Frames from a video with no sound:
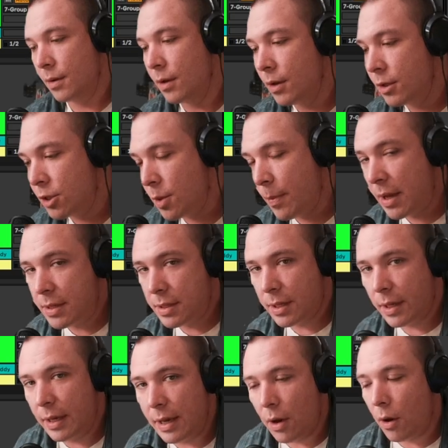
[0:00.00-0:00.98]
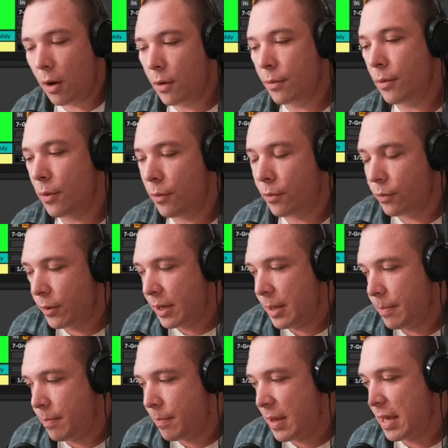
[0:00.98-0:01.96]
So basically all
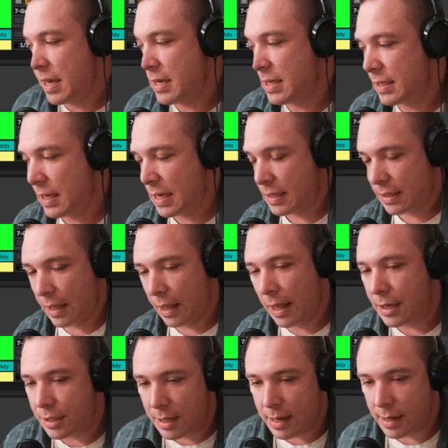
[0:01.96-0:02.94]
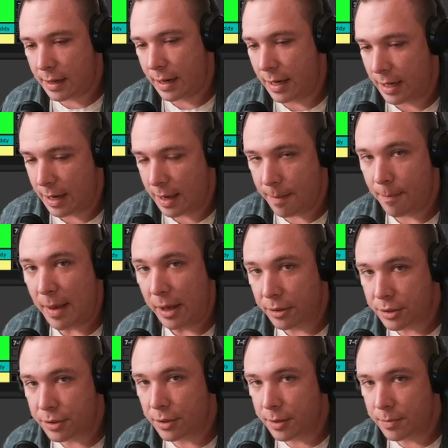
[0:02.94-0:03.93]
Riddim is the legendary
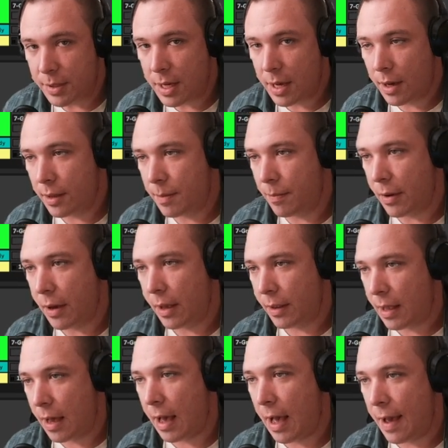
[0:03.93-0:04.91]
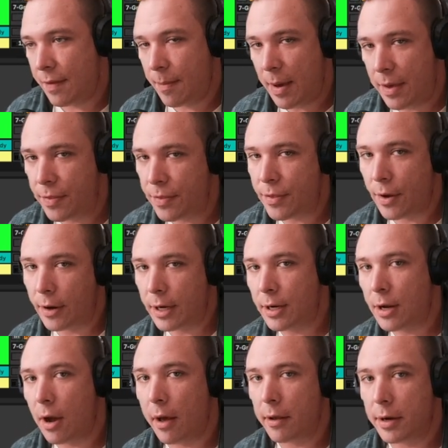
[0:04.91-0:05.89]
Maelstrom sound, but I have to pay
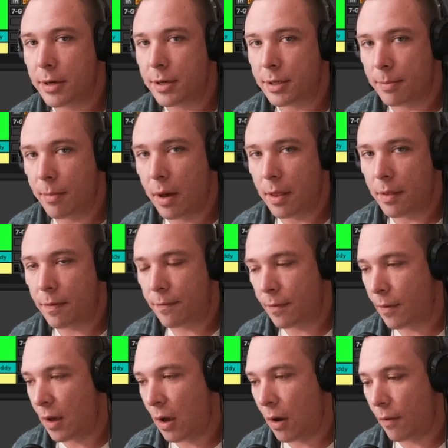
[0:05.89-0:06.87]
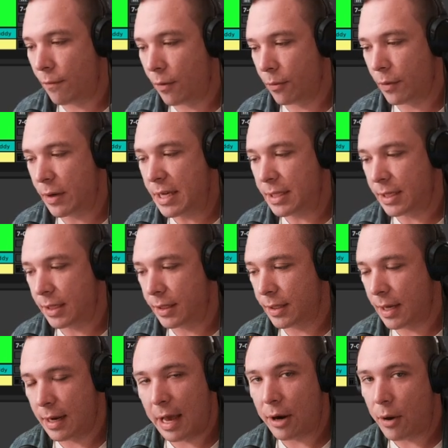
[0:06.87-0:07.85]
$30 a month for Reason,
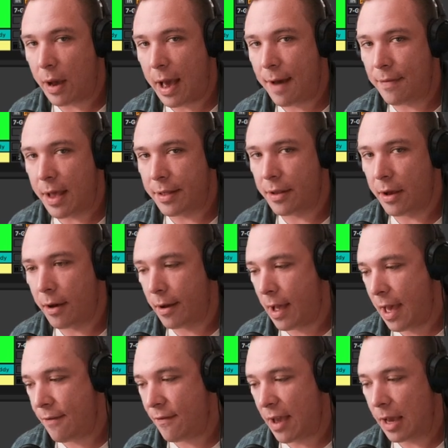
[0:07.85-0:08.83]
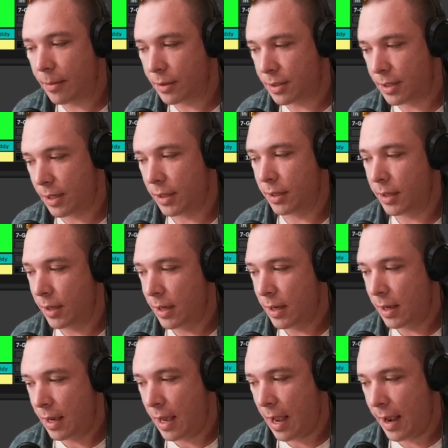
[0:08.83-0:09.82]
and I don't have that DAW. I have Ableton,
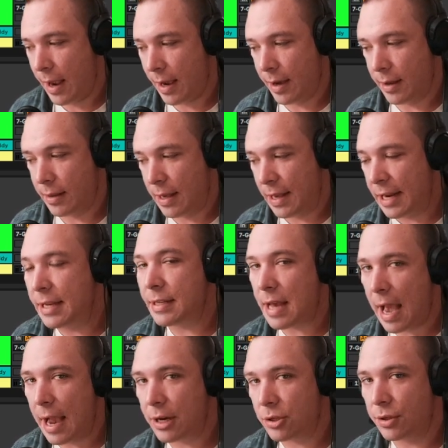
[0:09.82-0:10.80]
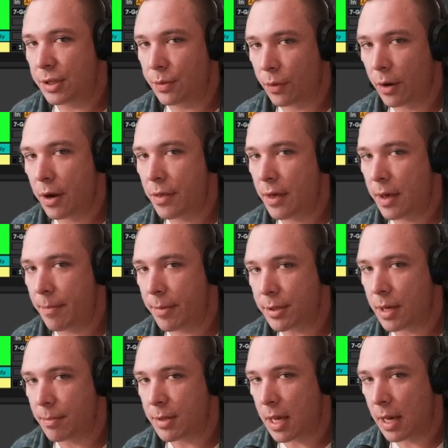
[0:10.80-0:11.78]
and it is actually worth it, but
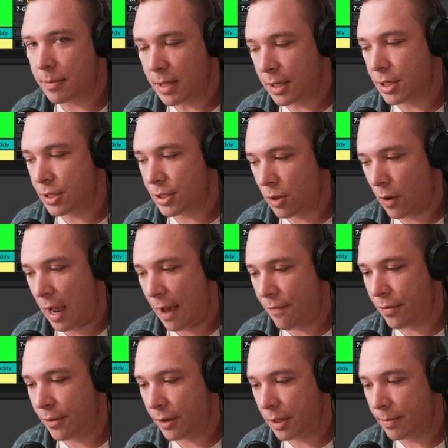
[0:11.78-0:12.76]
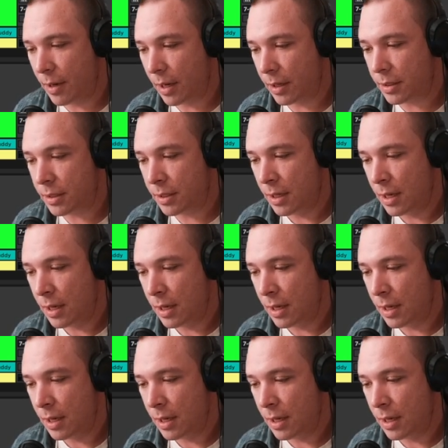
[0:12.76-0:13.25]
sometimes I just don't have 30 bucks.